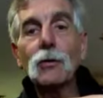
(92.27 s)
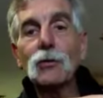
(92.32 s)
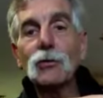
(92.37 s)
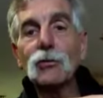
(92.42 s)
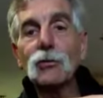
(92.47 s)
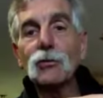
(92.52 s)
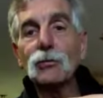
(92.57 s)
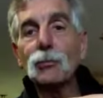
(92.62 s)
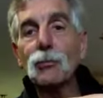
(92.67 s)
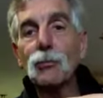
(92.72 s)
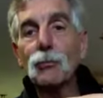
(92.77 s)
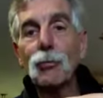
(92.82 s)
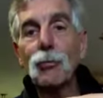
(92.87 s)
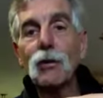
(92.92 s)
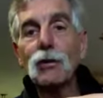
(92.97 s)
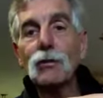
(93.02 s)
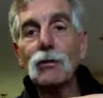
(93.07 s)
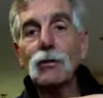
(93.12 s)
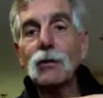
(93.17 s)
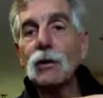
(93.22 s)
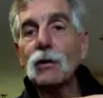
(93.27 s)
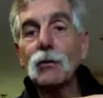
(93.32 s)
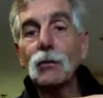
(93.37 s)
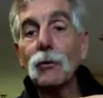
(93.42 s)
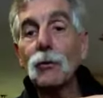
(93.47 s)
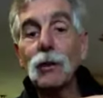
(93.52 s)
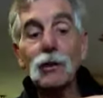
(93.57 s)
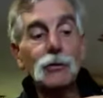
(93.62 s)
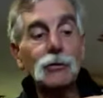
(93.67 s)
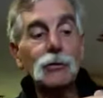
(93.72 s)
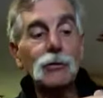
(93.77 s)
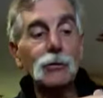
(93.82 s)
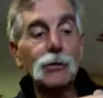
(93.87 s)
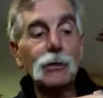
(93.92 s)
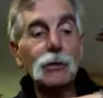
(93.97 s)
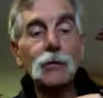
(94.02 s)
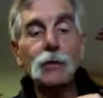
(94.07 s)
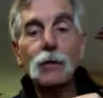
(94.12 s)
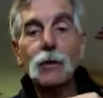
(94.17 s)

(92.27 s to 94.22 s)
You just break your knuckle right to it.